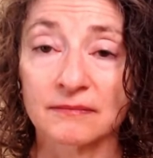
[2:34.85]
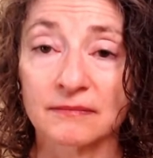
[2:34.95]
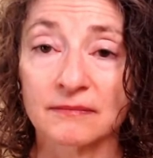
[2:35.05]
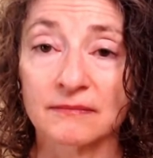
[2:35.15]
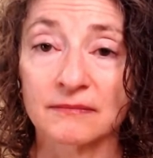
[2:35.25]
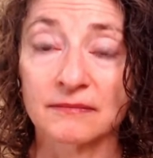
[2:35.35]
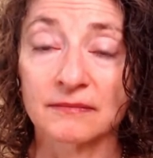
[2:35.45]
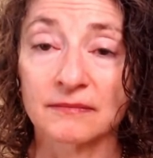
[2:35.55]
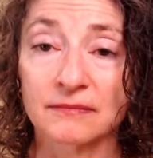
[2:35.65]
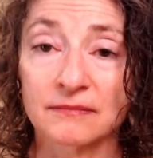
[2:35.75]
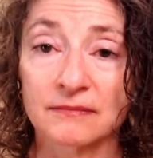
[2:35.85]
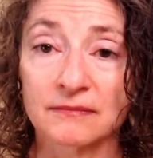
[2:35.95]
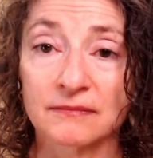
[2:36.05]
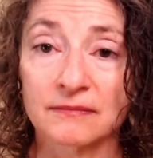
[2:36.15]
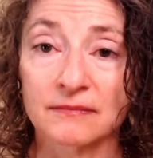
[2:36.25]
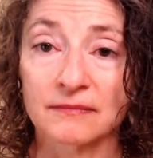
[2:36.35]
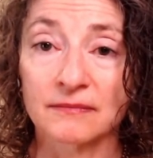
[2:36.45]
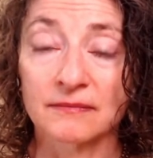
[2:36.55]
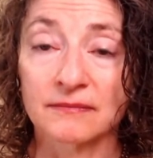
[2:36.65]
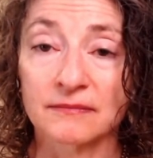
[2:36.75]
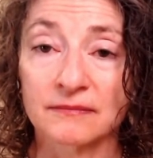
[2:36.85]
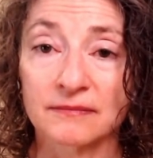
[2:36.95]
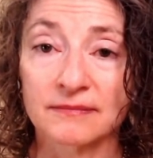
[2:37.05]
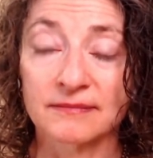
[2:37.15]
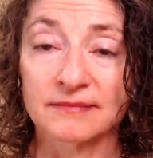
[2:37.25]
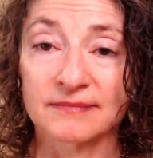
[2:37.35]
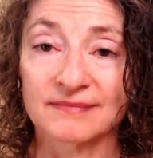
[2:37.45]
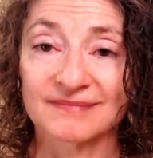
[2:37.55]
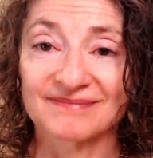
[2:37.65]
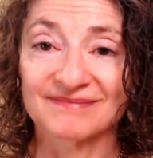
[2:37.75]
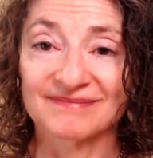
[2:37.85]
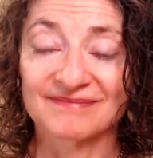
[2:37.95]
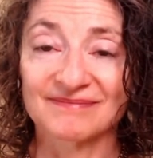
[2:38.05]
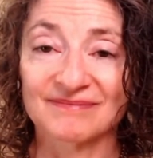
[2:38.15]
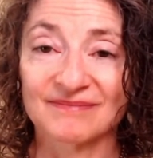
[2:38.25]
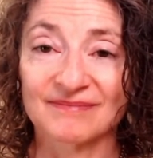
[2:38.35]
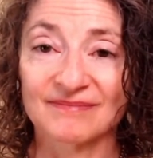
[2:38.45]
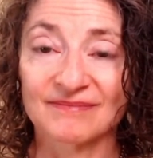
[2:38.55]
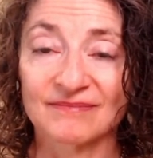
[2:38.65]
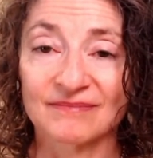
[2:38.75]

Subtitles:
This person isn't speaking.